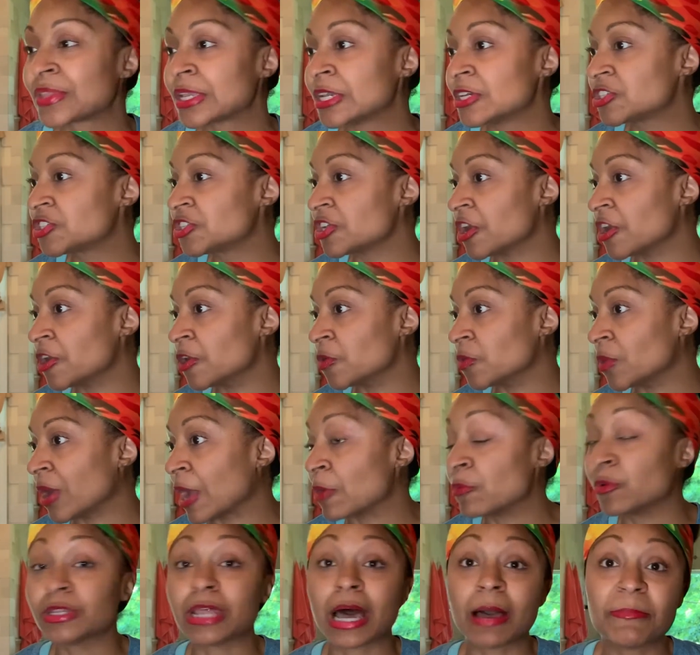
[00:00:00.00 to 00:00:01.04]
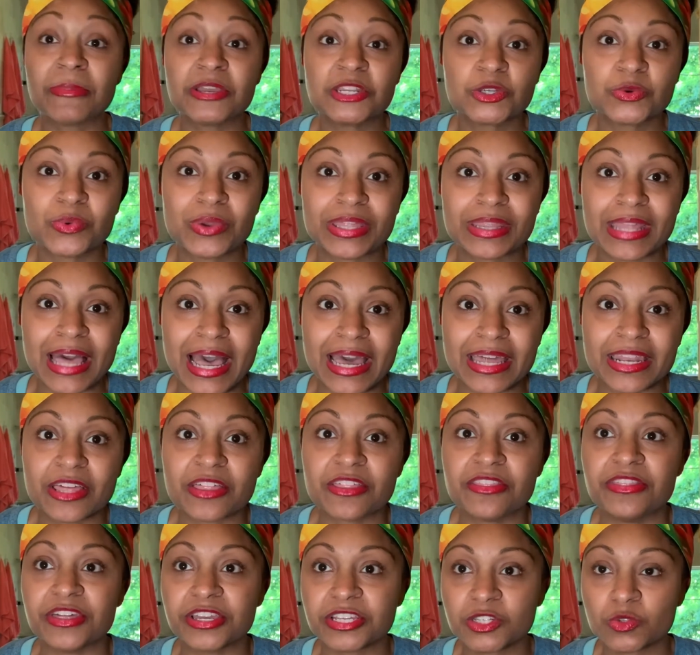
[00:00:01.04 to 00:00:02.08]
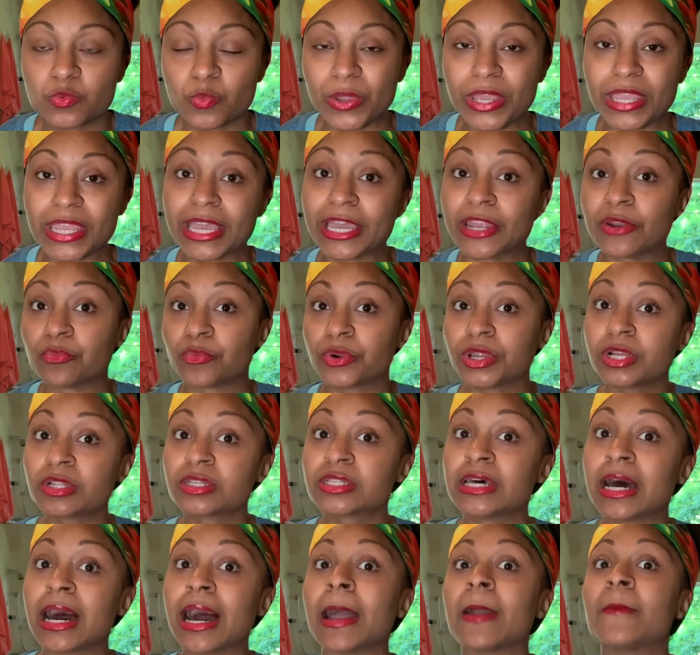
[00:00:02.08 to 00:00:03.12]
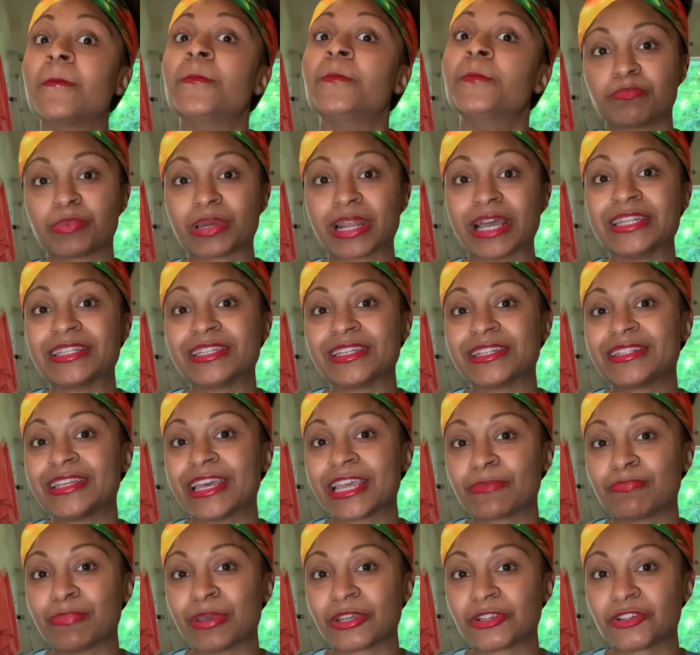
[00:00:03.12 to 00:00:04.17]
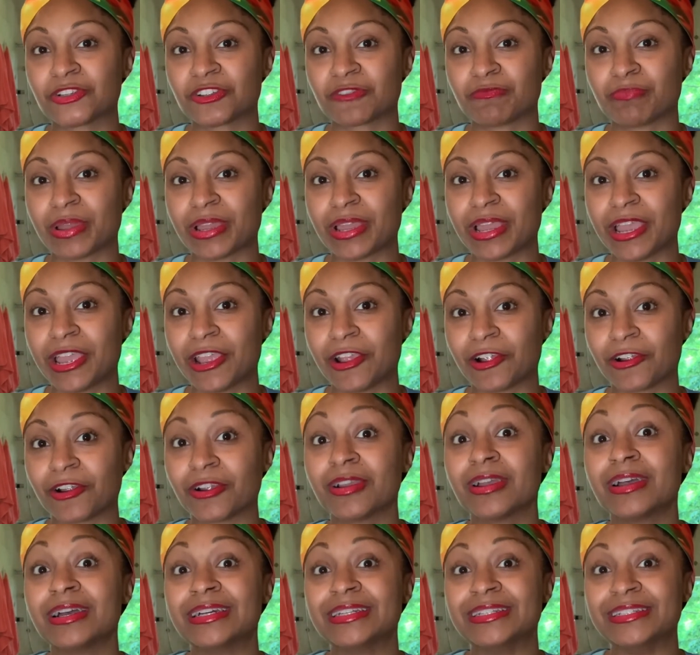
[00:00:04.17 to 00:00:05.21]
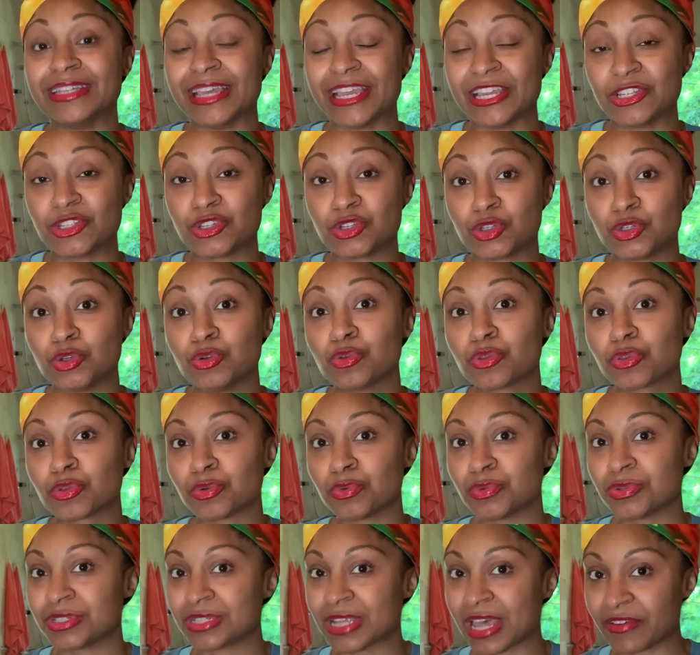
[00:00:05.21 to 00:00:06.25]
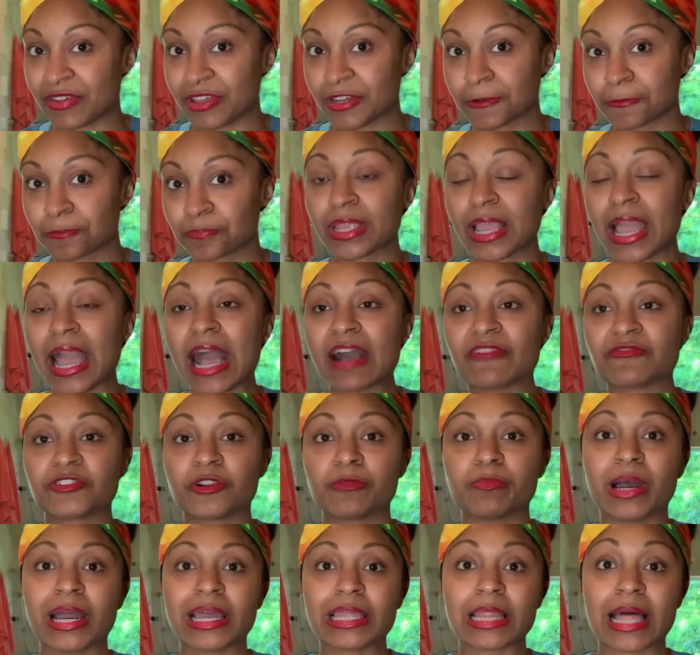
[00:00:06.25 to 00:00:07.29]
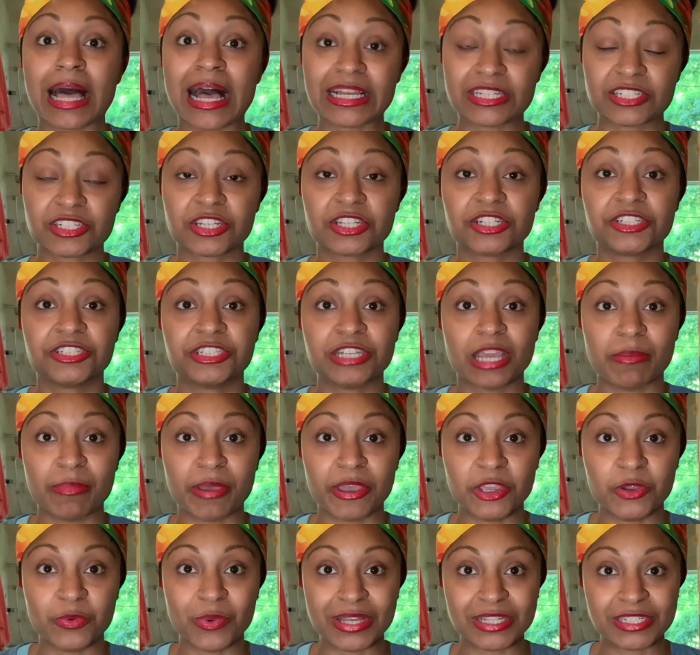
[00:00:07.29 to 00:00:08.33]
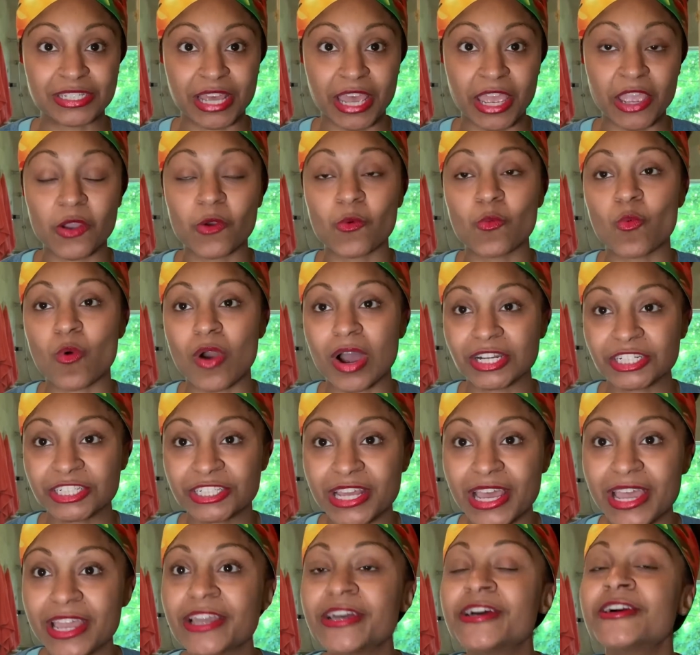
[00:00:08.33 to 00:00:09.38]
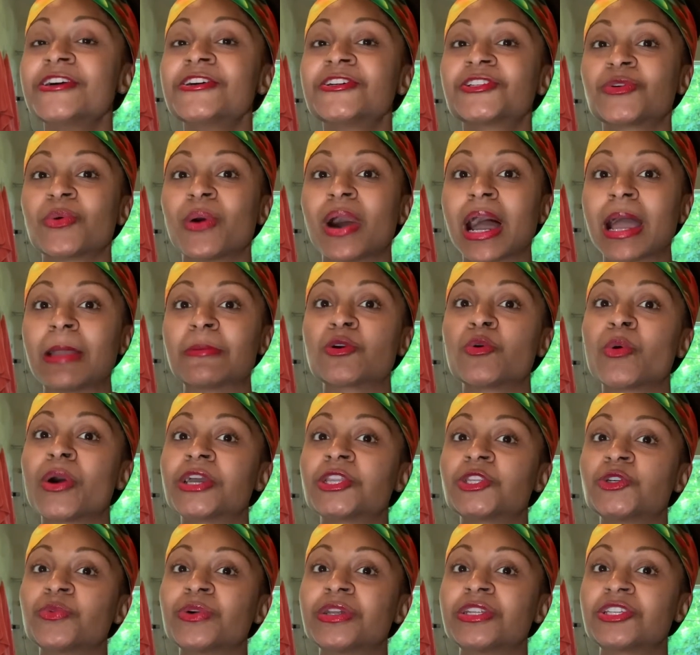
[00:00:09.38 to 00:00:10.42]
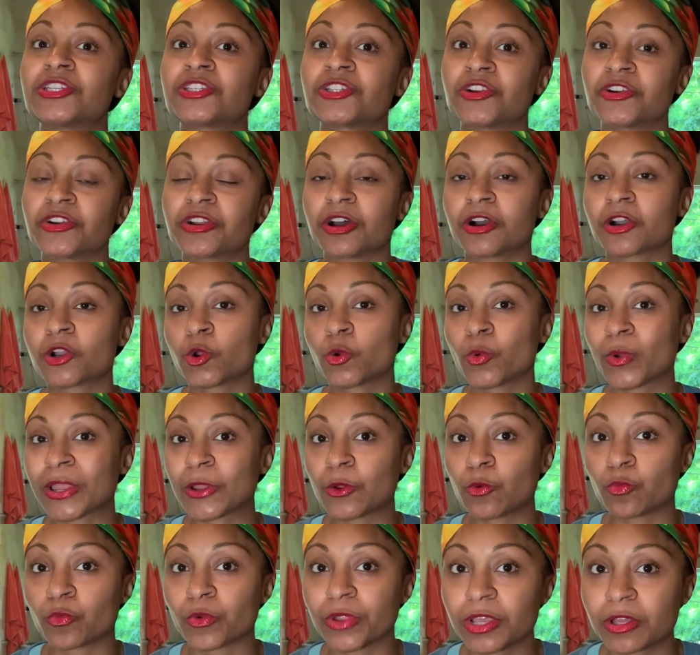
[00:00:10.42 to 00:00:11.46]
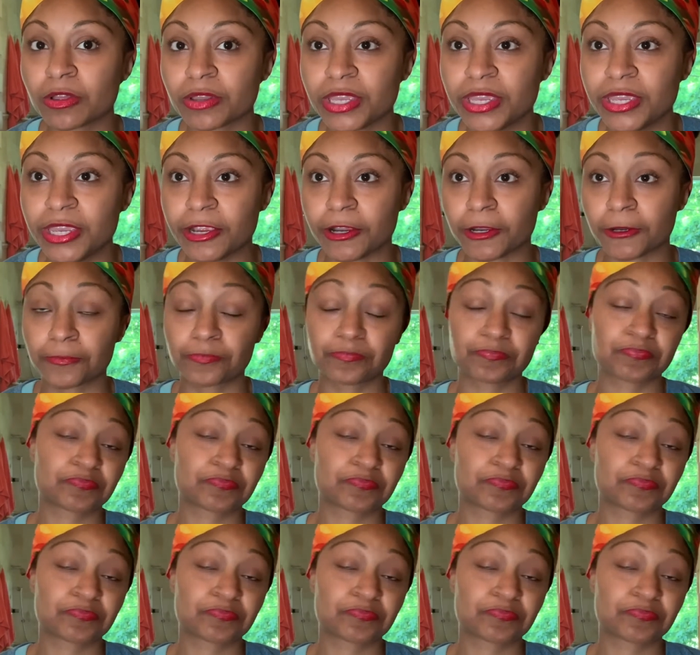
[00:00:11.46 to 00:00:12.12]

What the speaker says: So I will not be doing that this week in real time, but I did take pictures of my hair days 2 through 7 after my last Chebe USA wash day. So I'm going to insert a quick reel here.